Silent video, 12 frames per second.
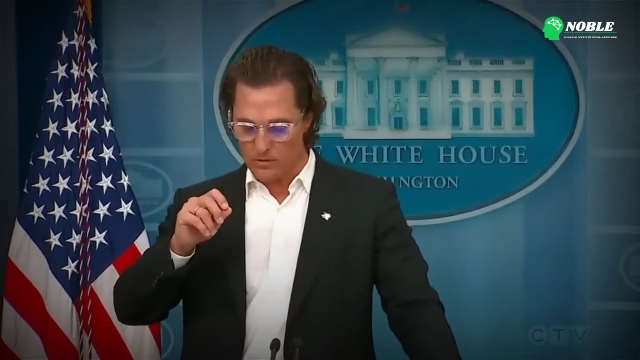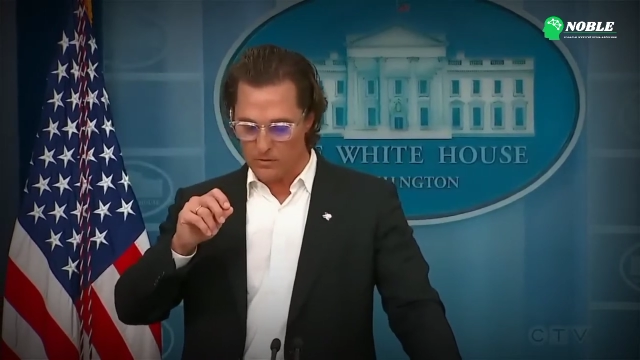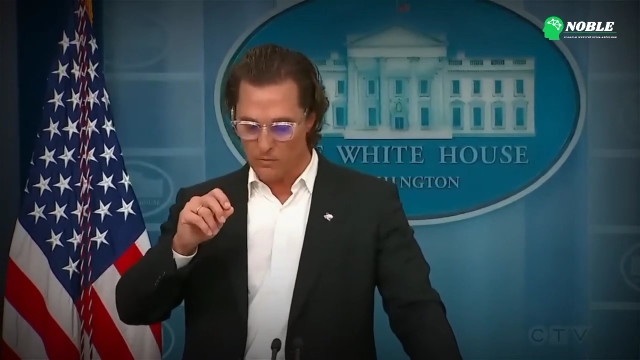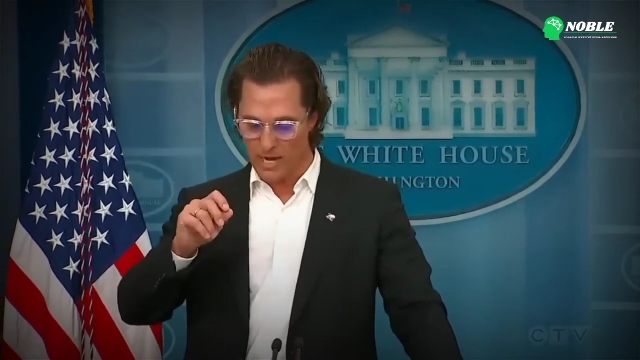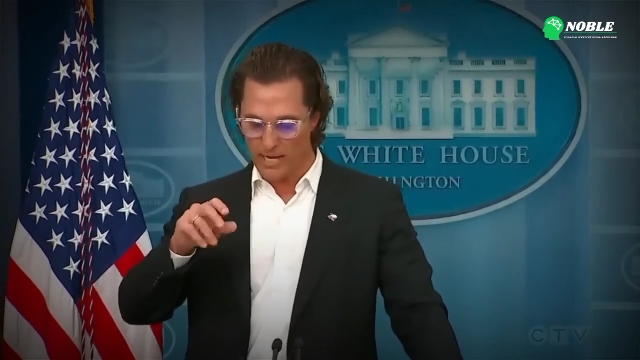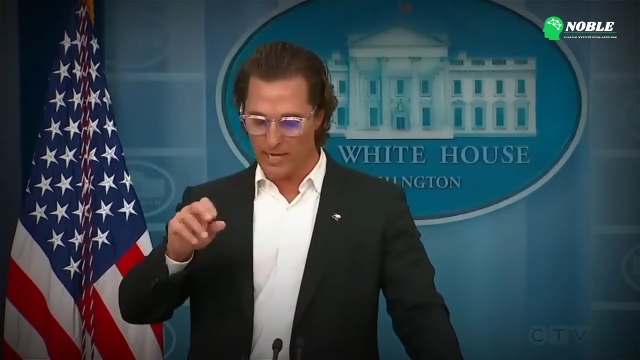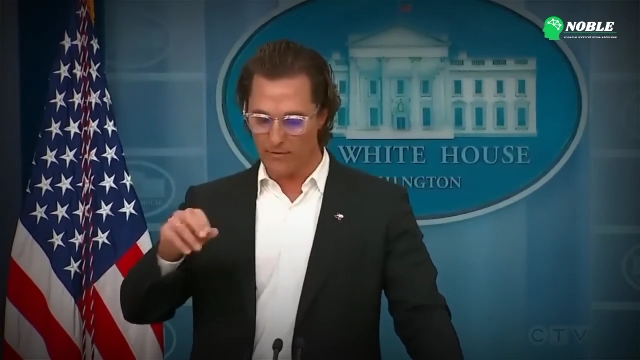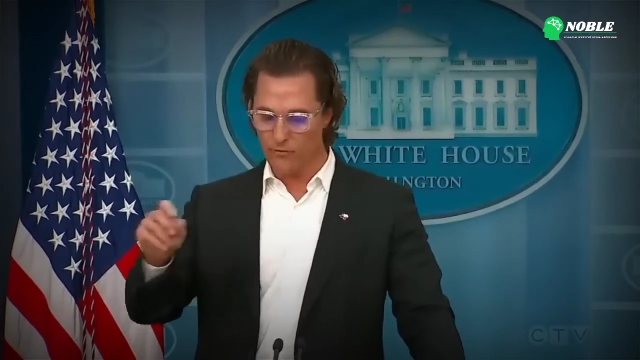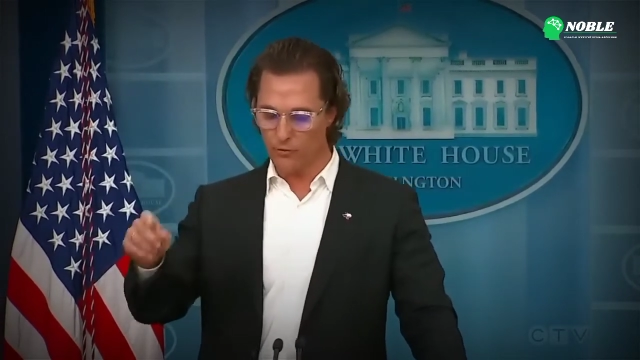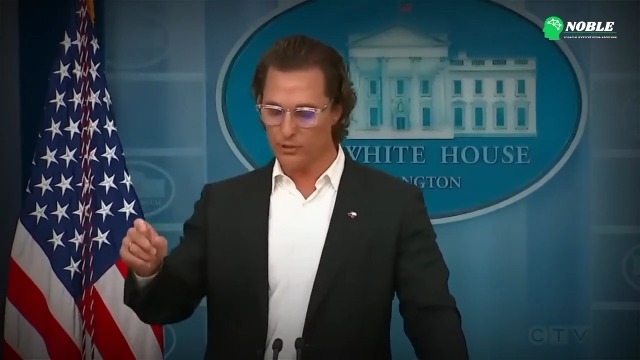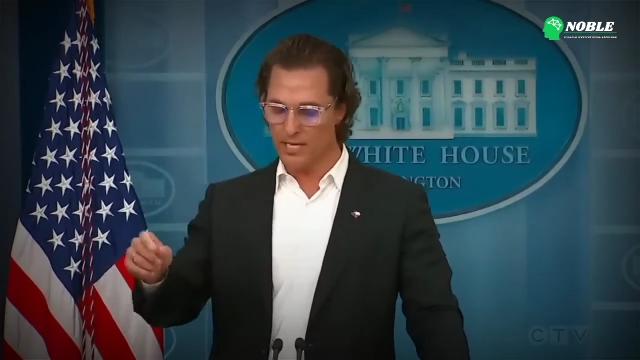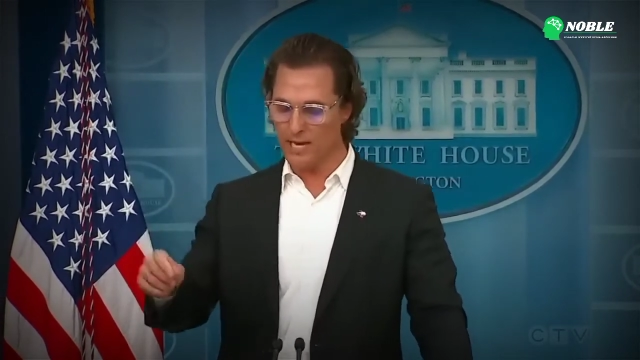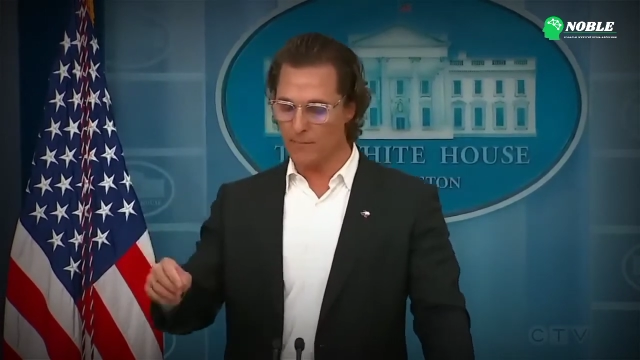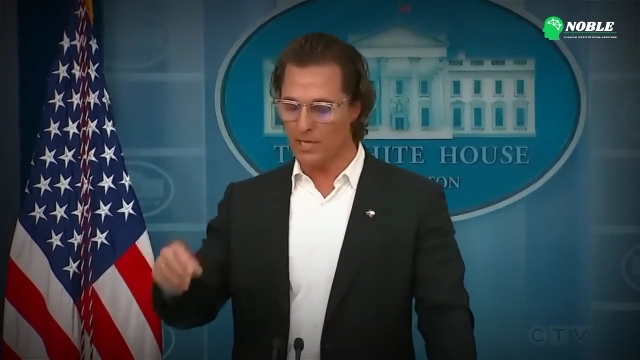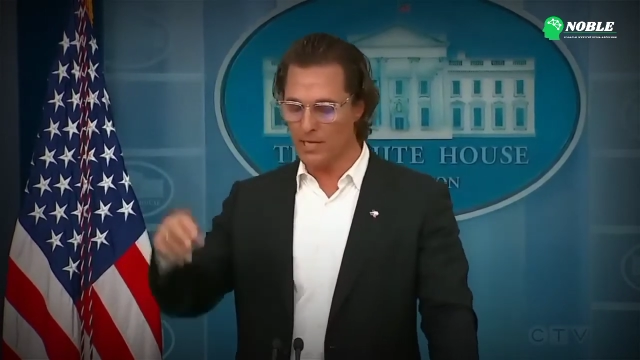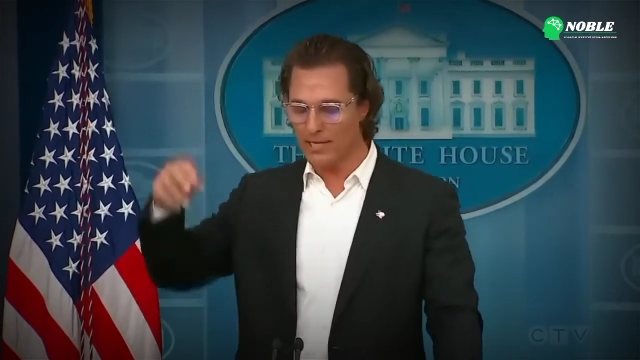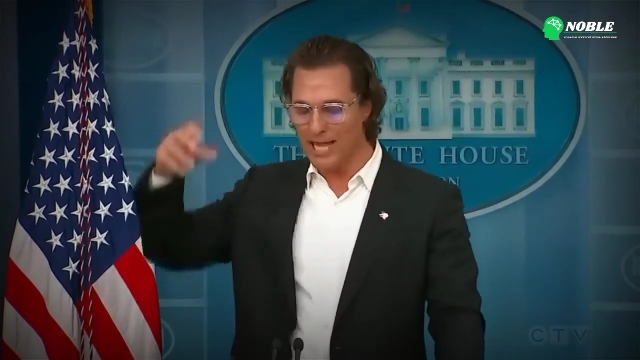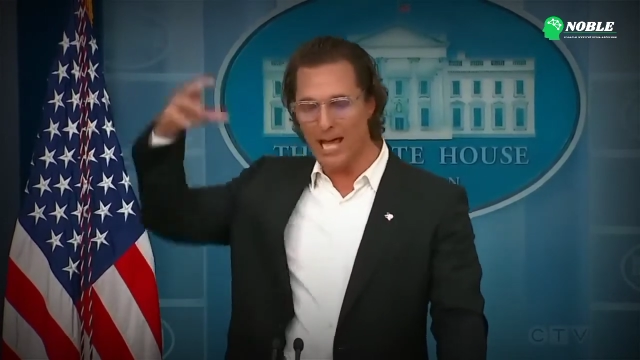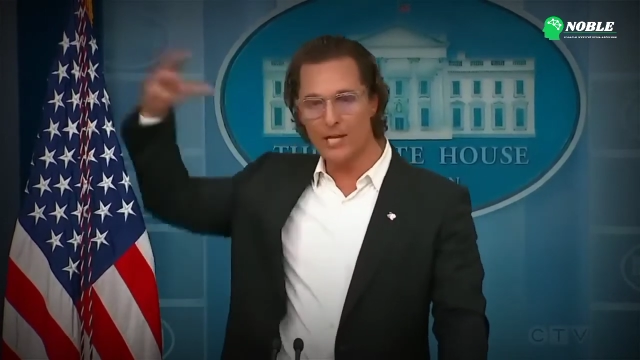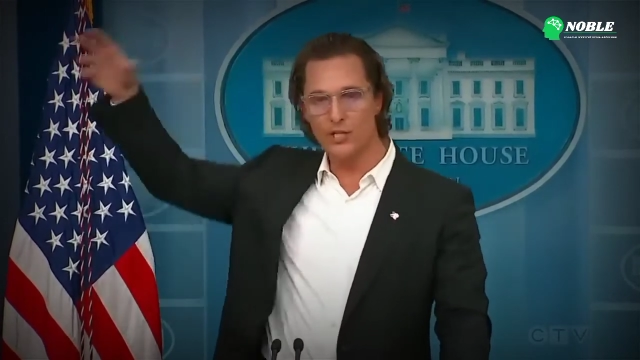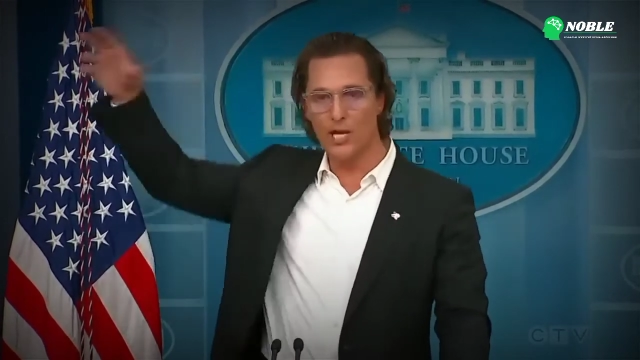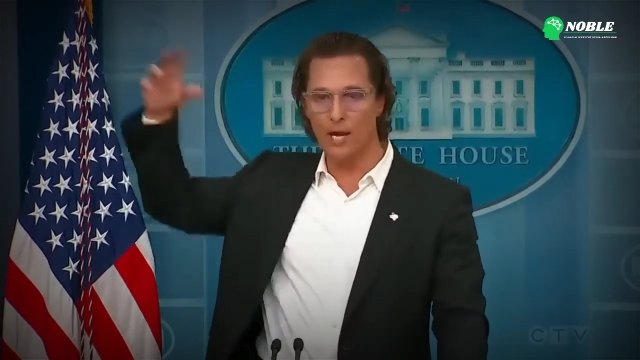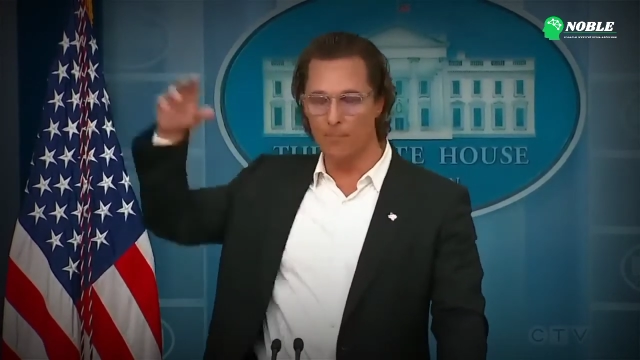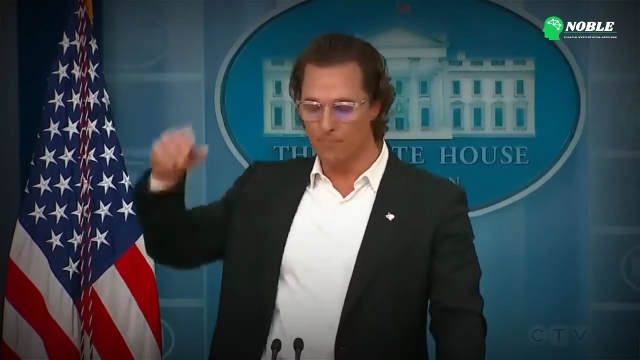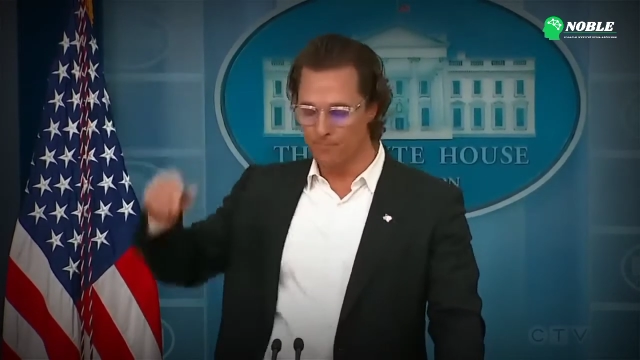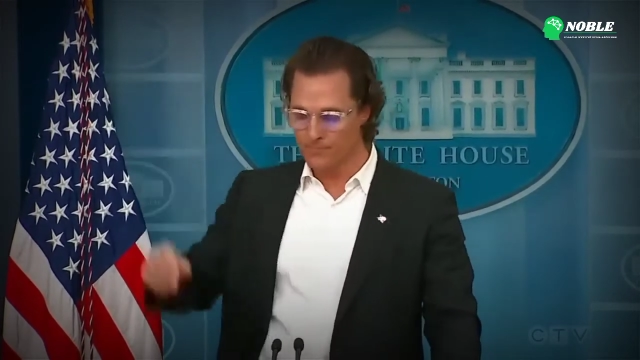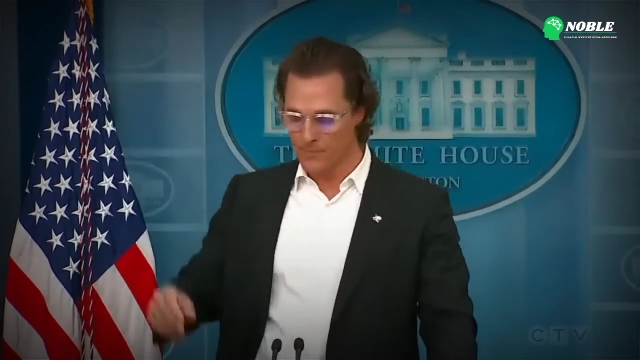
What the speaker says: Ryan got a full-time line job,